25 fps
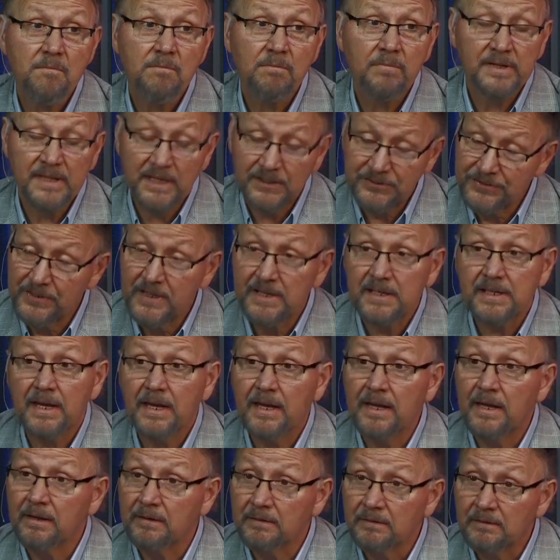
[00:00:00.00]
Yes, they
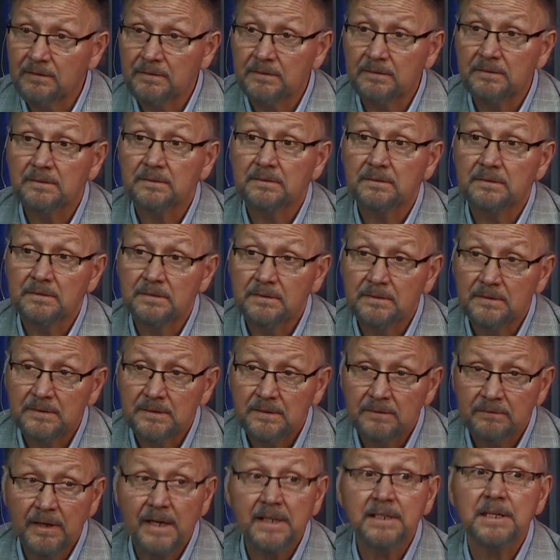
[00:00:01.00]
can.
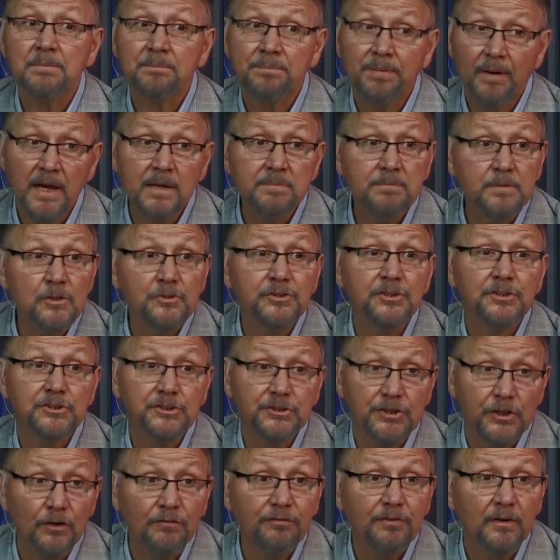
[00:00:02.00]
They can play music
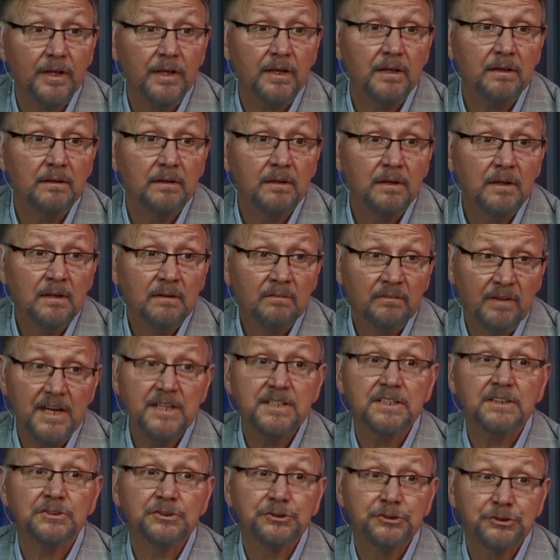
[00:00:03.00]
skillfully. They
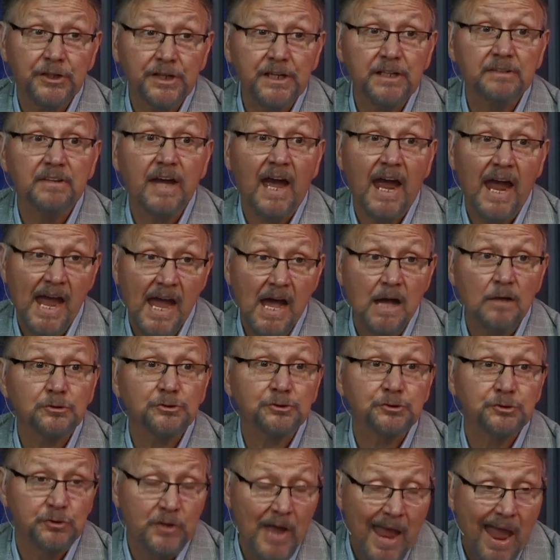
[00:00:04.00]
can sing the house
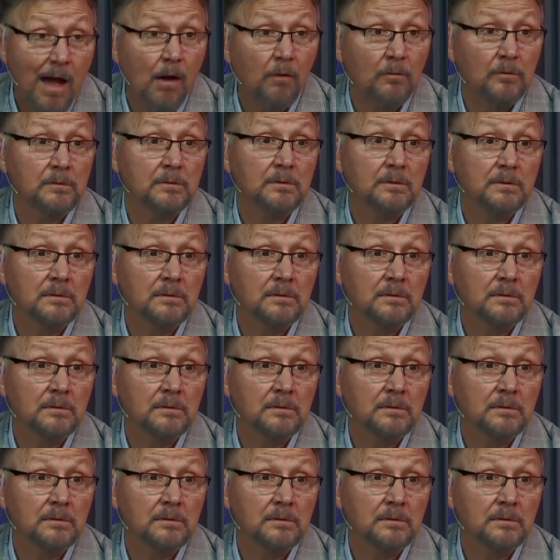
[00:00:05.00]
down.